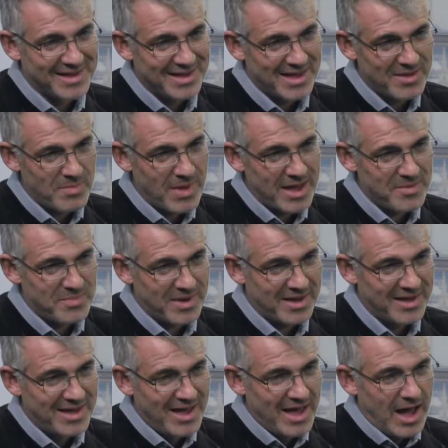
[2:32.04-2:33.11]
It may be.
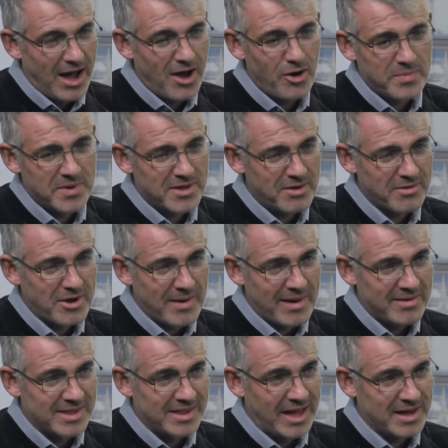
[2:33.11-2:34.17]
I hope you don't go
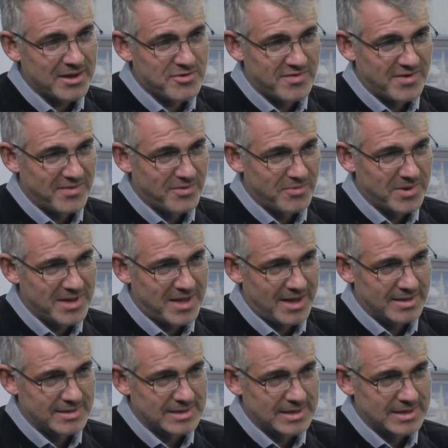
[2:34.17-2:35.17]
out in Lycra on the weekend.